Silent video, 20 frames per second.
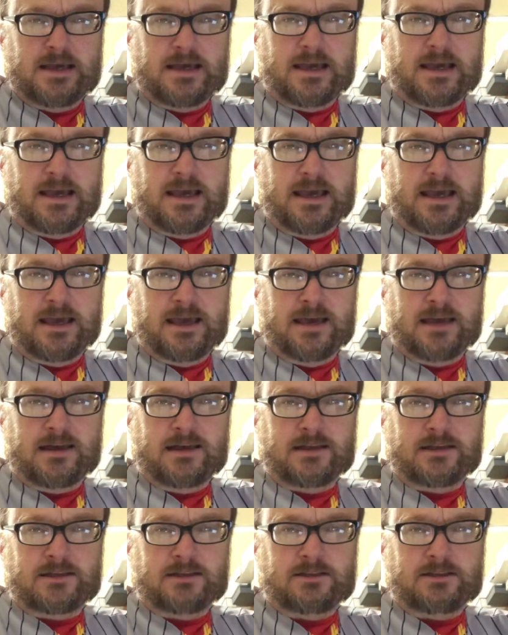
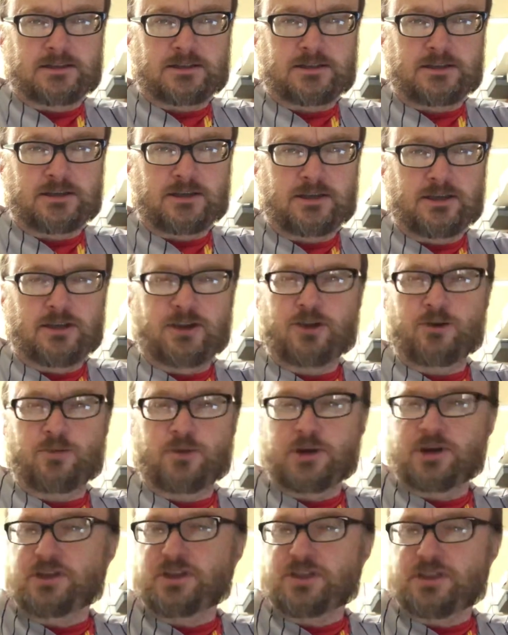And you
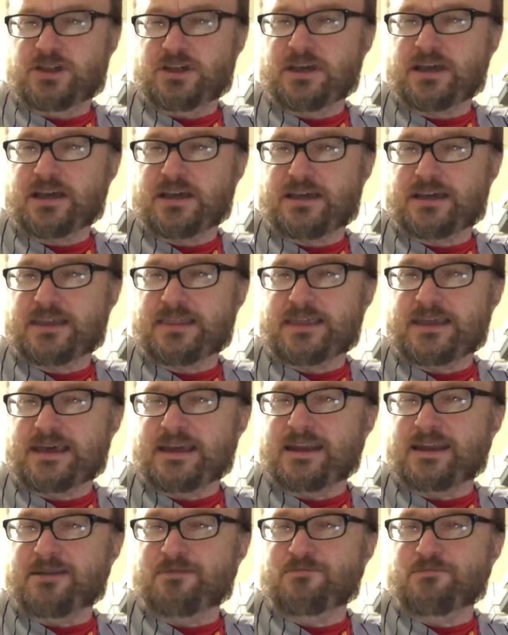would think that
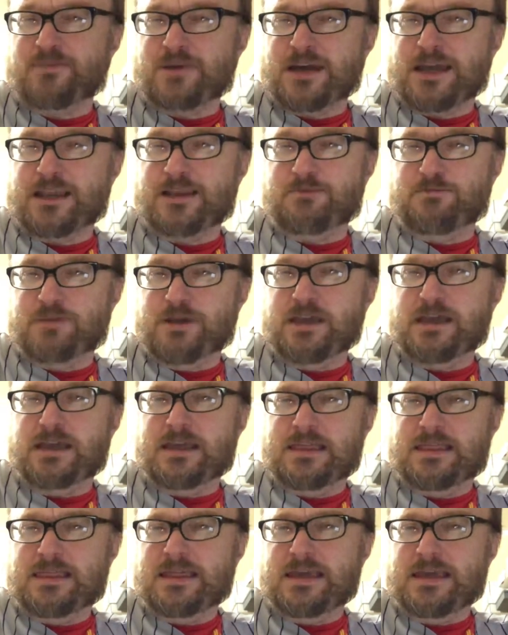it might be
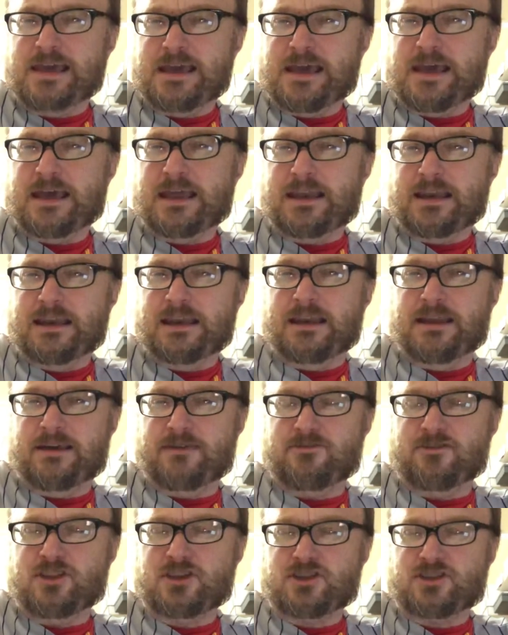the end
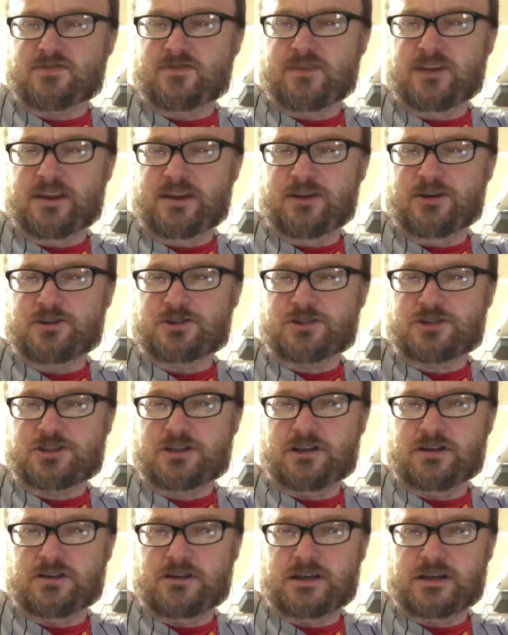of this video
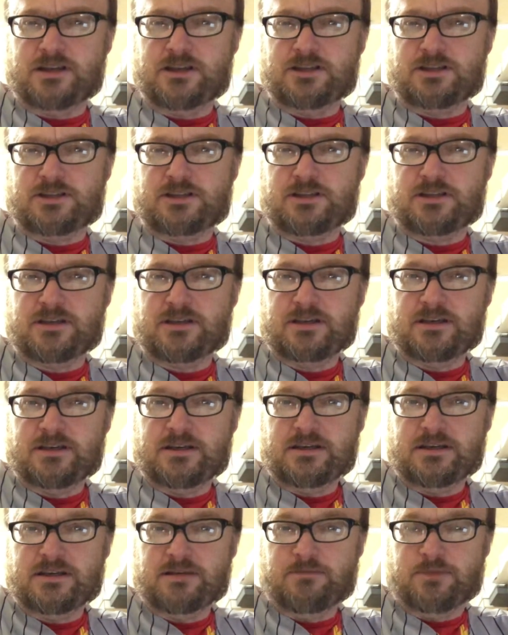series,
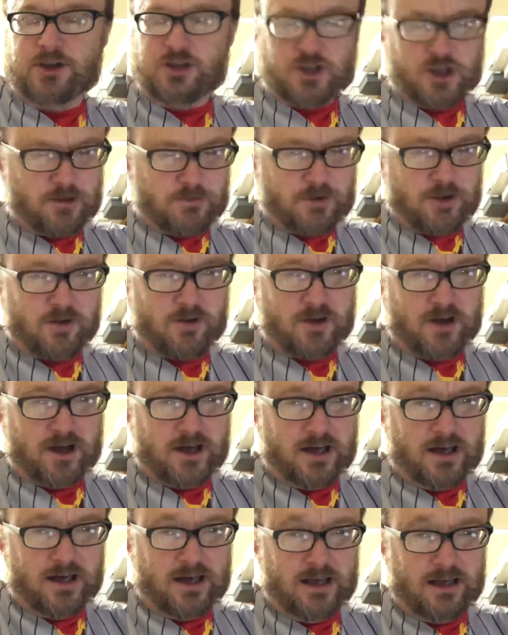but you'd be
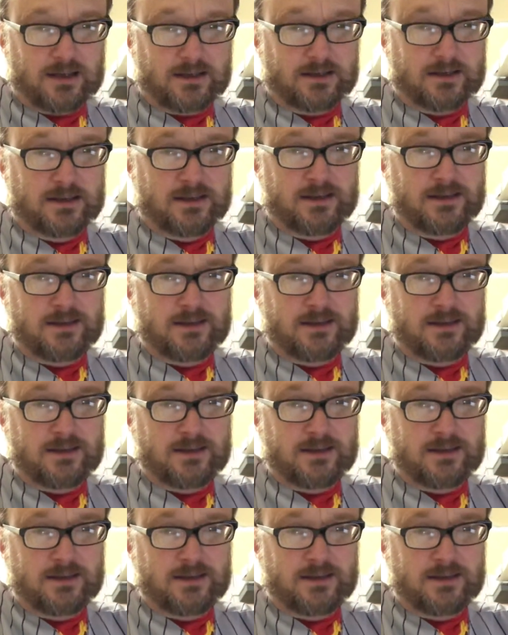wrong.